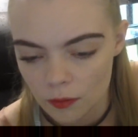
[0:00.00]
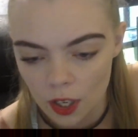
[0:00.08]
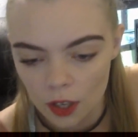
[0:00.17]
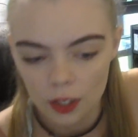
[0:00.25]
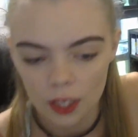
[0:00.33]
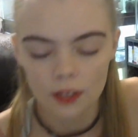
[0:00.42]

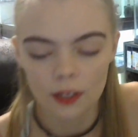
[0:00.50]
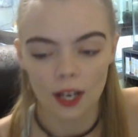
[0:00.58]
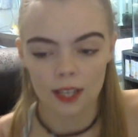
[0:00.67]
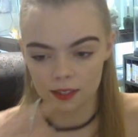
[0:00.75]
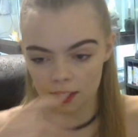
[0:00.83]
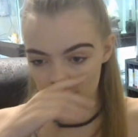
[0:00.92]
Okay, you
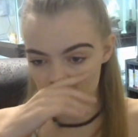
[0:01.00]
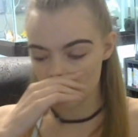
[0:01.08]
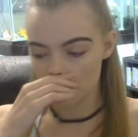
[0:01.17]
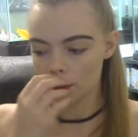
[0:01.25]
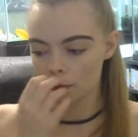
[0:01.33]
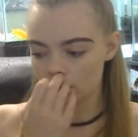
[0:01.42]
guys, let
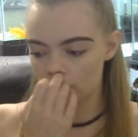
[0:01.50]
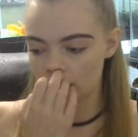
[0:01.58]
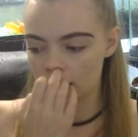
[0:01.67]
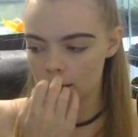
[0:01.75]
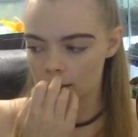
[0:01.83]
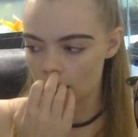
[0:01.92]
me put
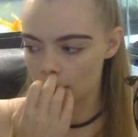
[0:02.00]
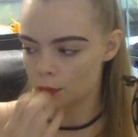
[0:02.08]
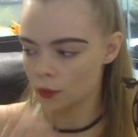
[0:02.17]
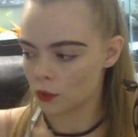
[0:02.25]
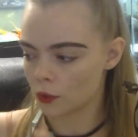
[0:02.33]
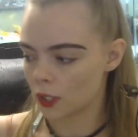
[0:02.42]
Phoenix up
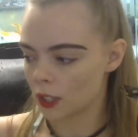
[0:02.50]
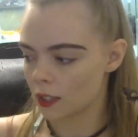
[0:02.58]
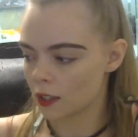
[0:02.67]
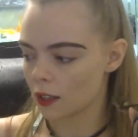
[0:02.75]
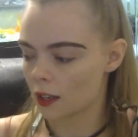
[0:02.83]
real quick.